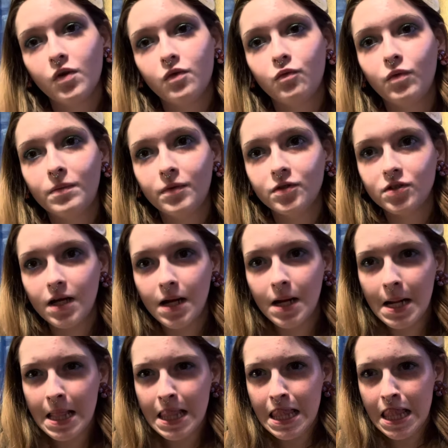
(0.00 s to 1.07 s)
One more try.
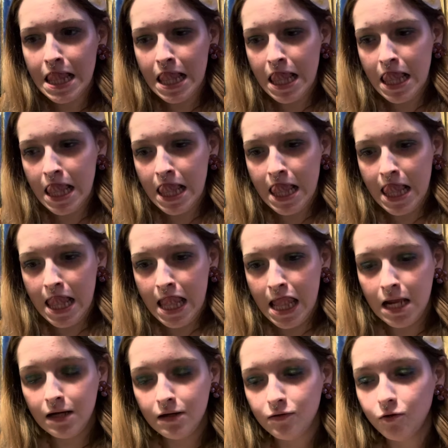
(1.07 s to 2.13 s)

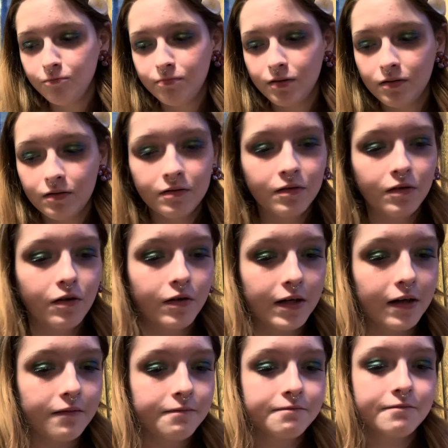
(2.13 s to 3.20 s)
Nope. Okay,
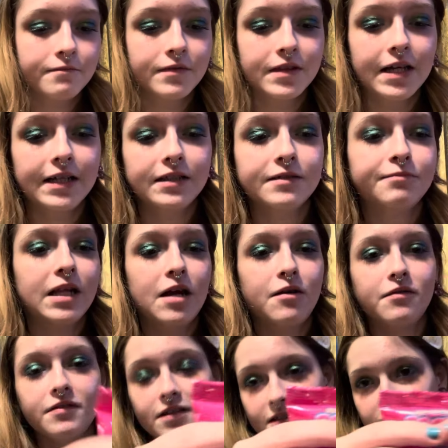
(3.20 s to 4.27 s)
that's play with
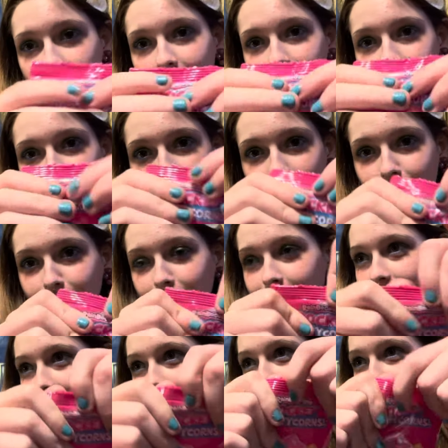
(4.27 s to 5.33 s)
the slime now.
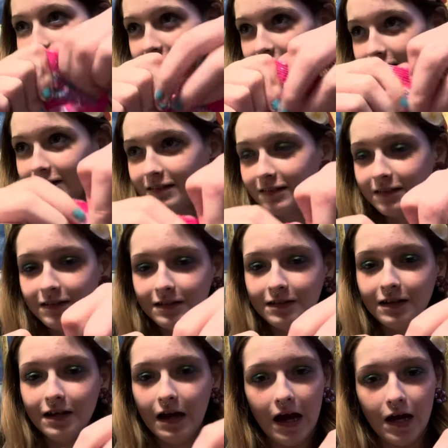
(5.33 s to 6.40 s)
Like I said,
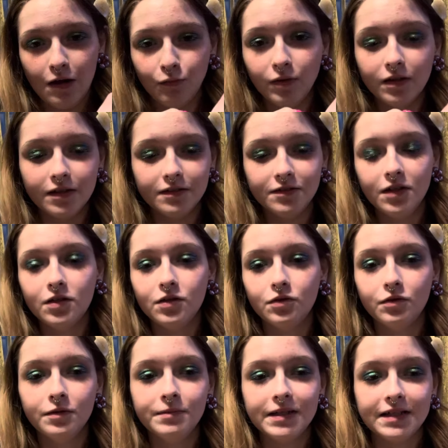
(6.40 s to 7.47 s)
I would do
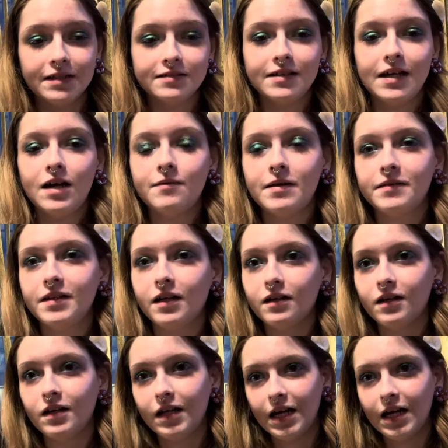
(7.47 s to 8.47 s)
because now I'm at the end and I